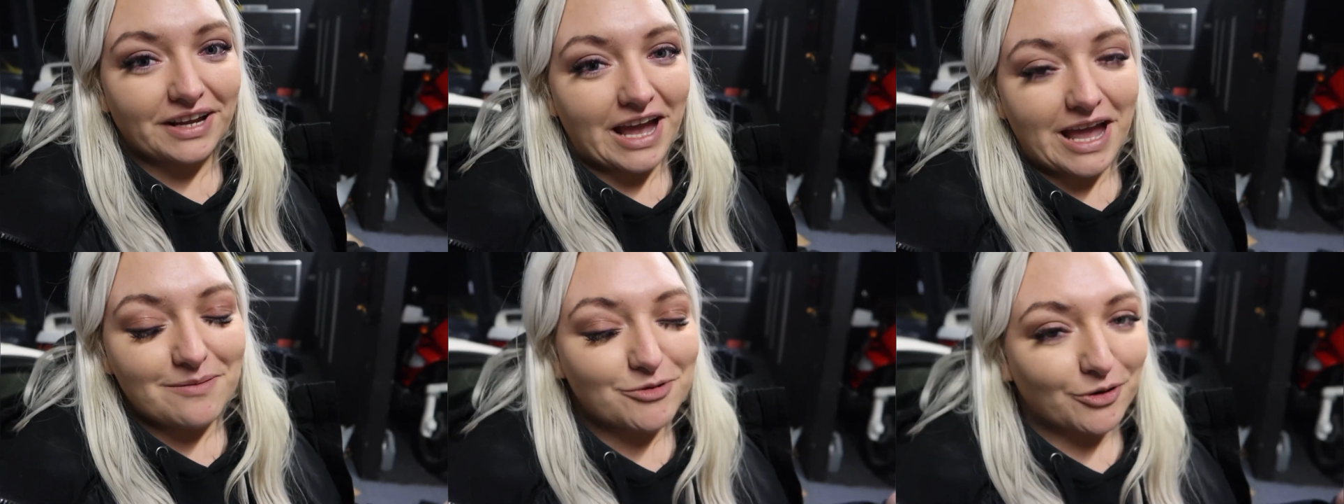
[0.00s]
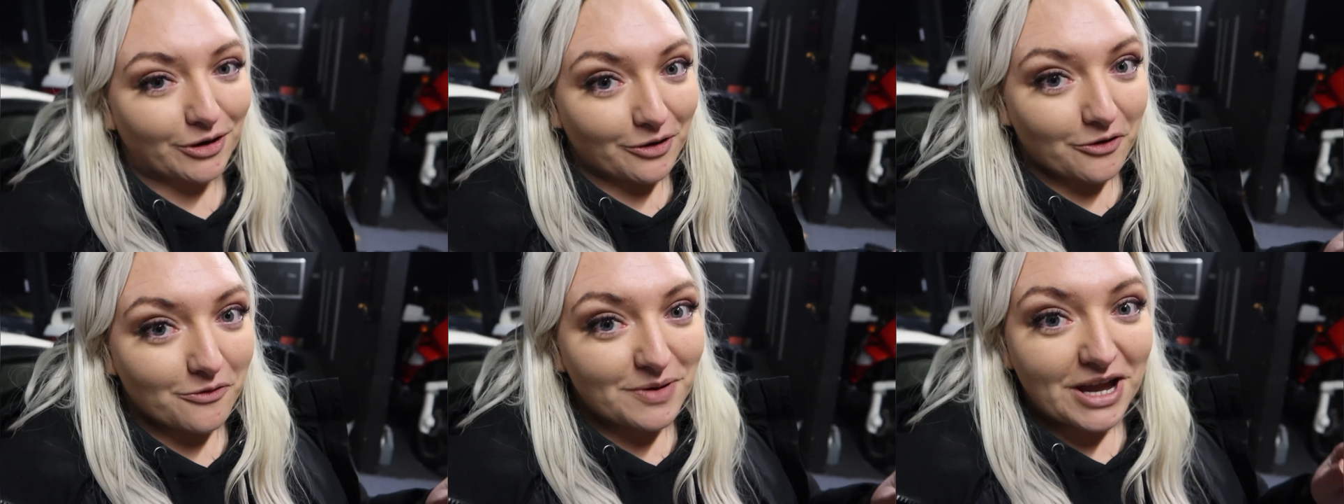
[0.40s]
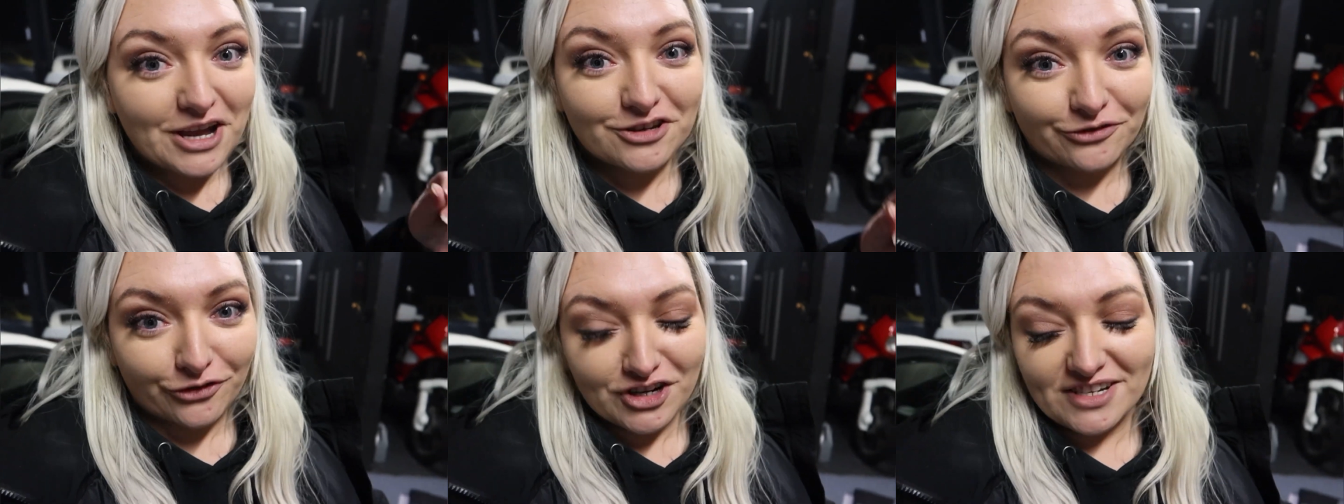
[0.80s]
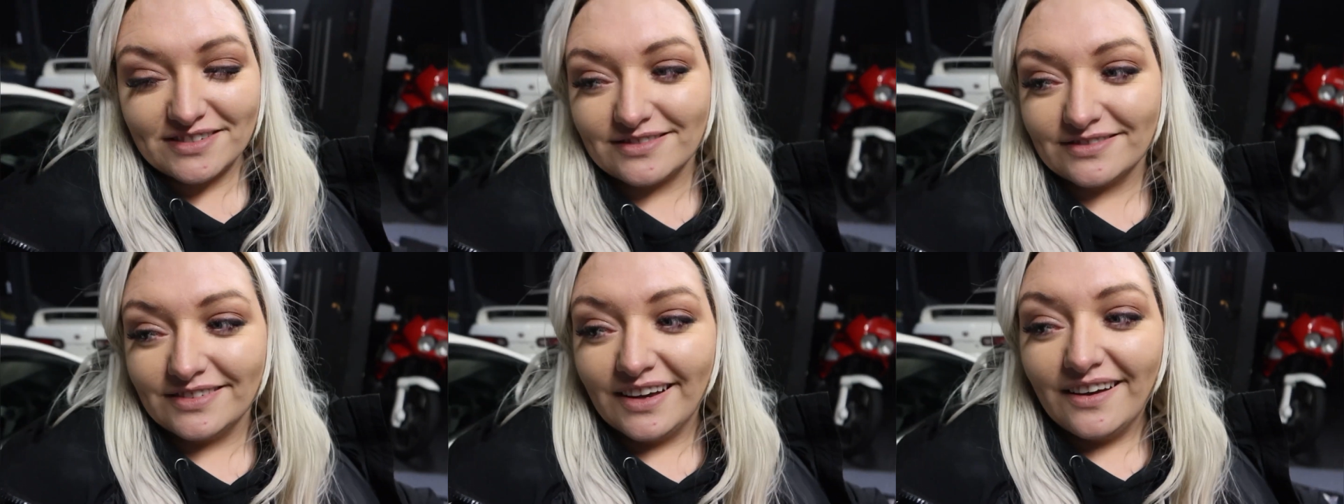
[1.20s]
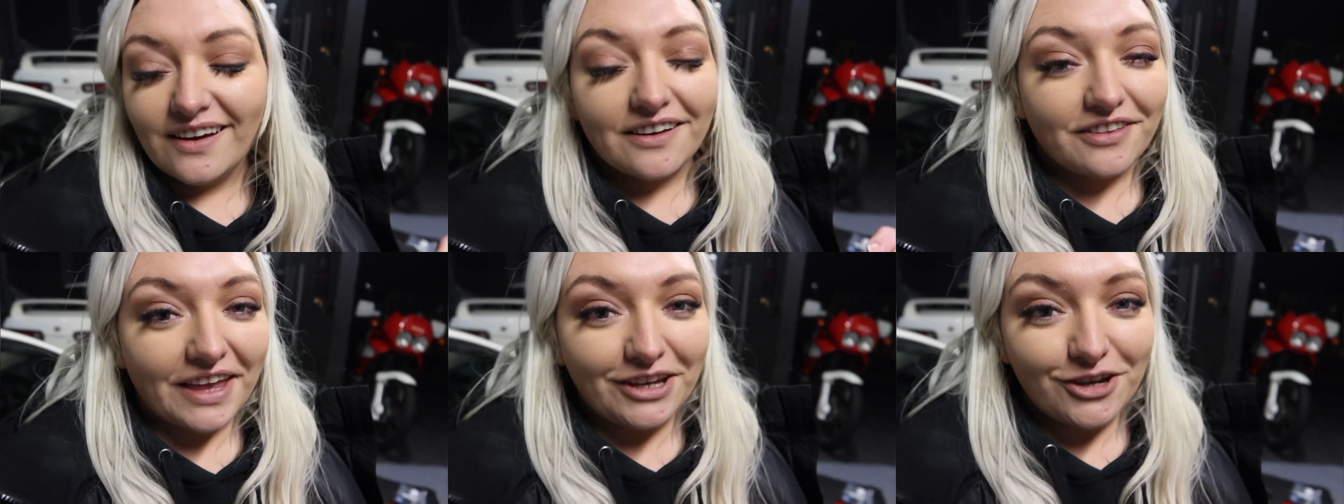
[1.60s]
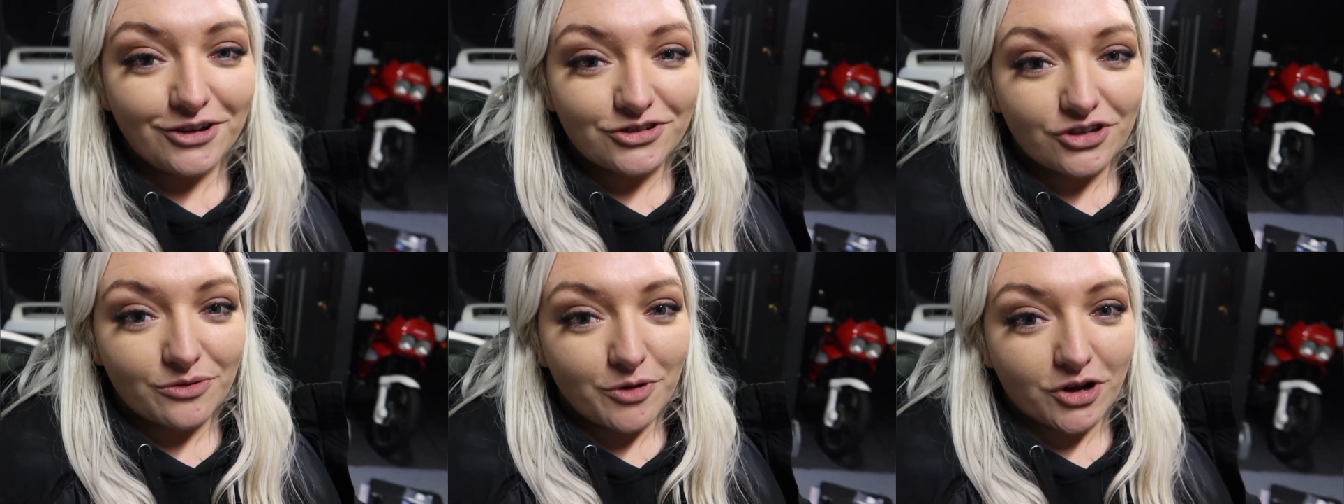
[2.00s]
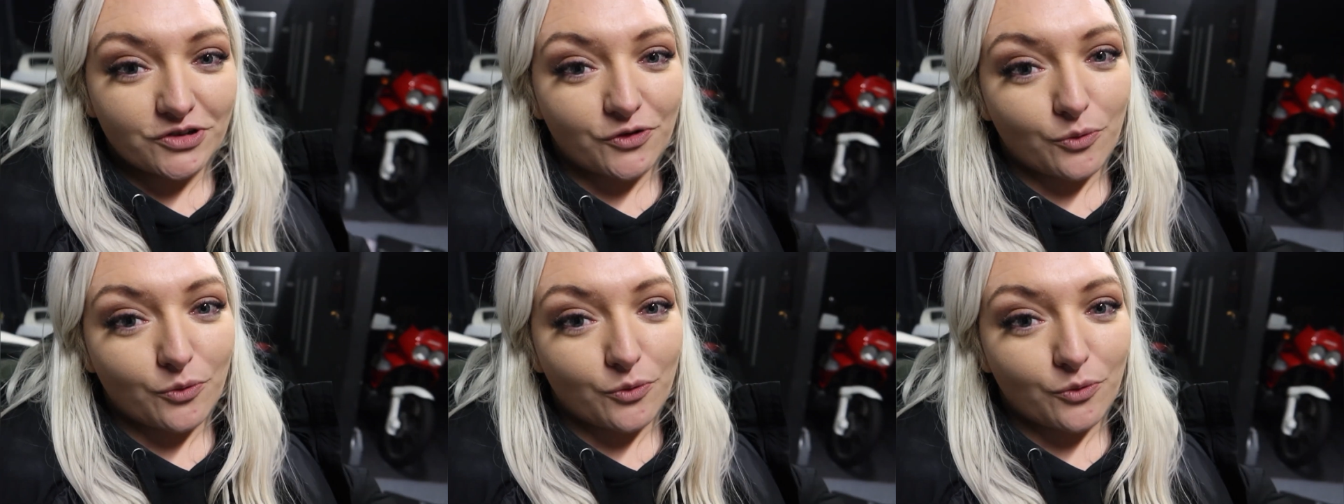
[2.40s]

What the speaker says: I'm going home, it is freezing. Thank you so much for